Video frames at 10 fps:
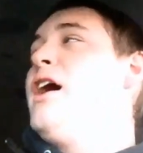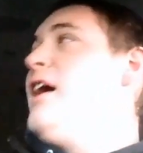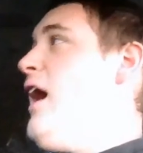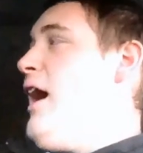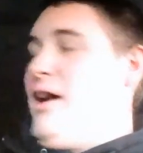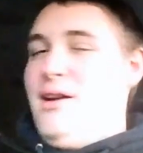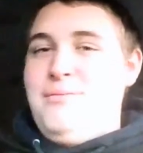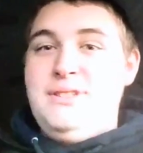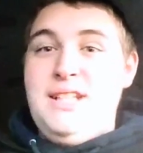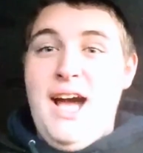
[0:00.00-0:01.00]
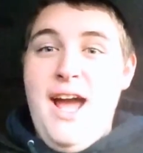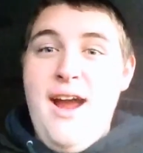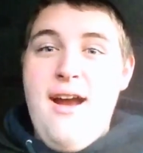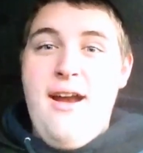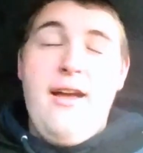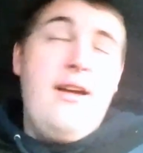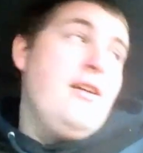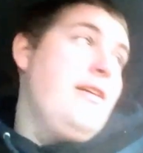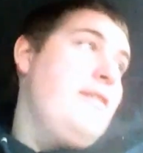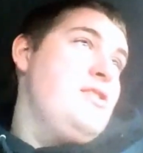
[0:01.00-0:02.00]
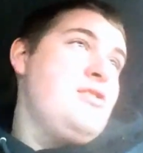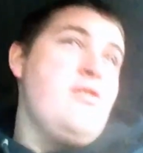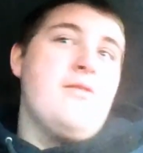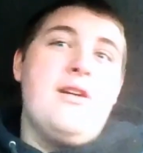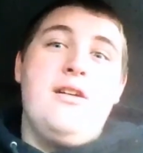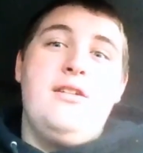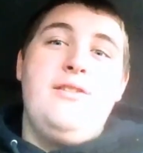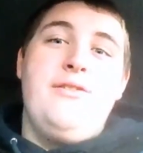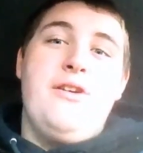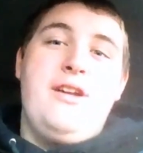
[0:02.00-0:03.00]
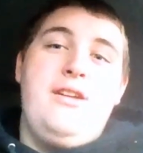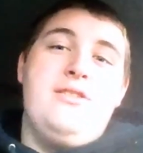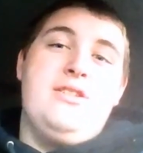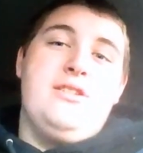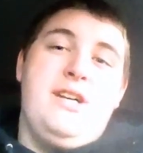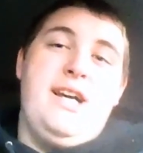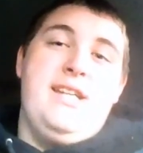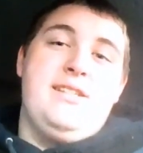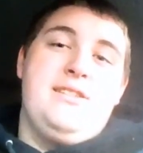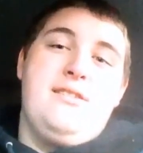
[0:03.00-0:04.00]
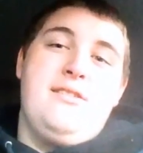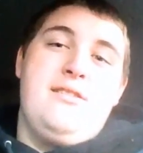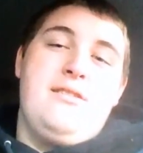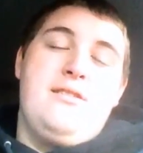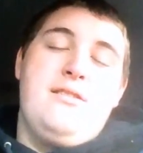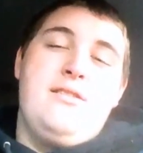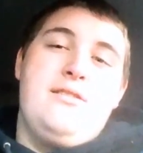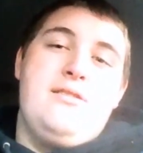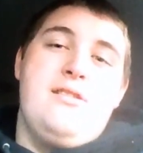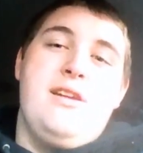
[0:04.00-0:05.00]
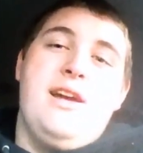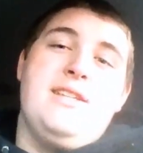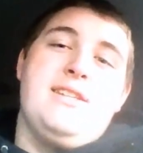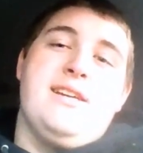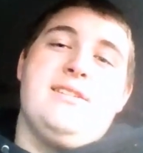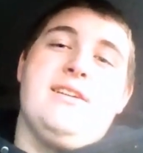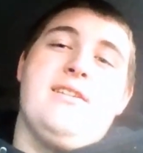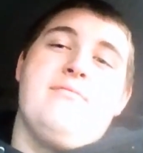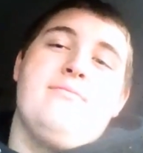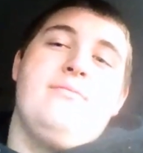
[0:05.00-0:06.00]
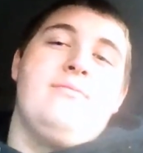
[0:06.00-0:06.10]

I'm tired. It's too early for an English class. See you guys next time.